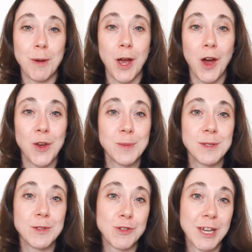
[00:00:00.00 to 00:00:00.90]
my
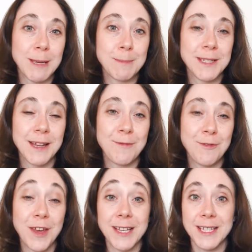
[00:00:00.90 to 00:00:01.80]
hopes and dreams and
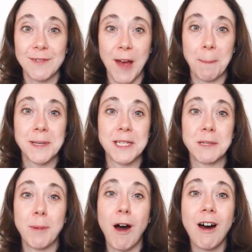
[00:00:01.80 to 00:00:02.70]
things that have happened in
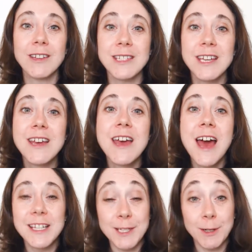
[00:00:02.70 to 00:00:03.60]
the past.
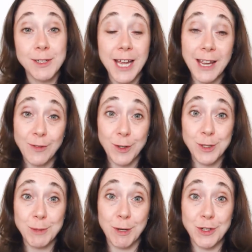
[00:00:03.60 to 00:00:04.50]
And so I'll take
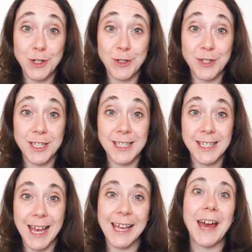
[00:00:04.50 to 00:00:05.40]
those to my
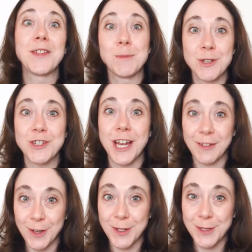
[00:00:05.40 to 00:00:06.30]
tutors and get them to
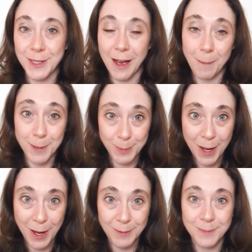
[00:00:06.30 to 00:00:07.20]
check those up as
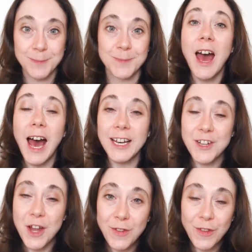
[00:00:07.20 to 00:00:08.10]
well. And
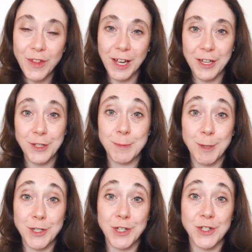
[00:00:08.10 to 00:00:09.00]
another thing I use
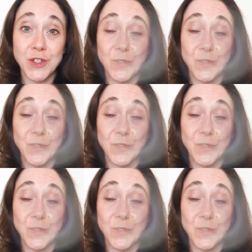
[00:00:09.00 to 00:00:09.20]
my tutors